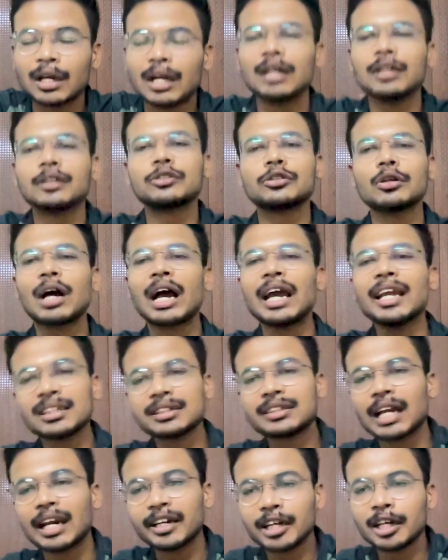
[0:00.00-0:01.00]
So I
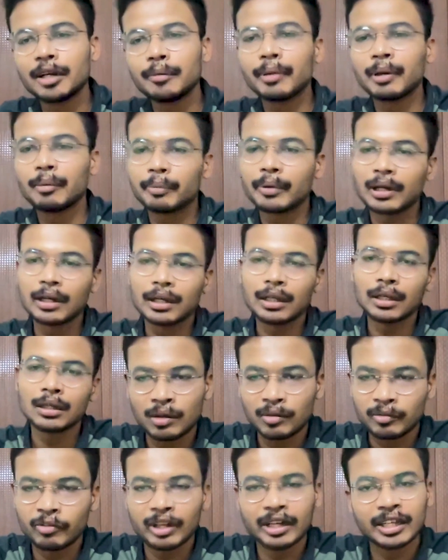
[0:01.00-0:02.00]
started preparing
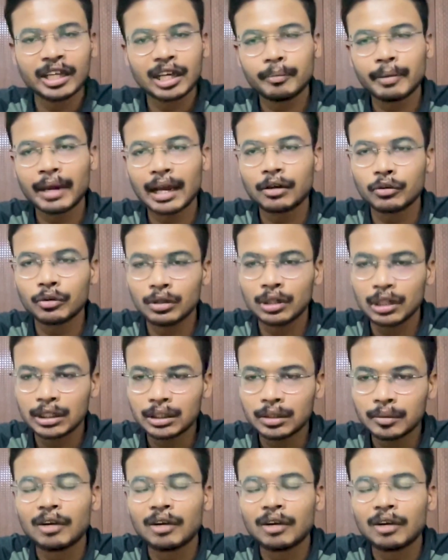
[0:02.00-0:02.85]
1 year back only.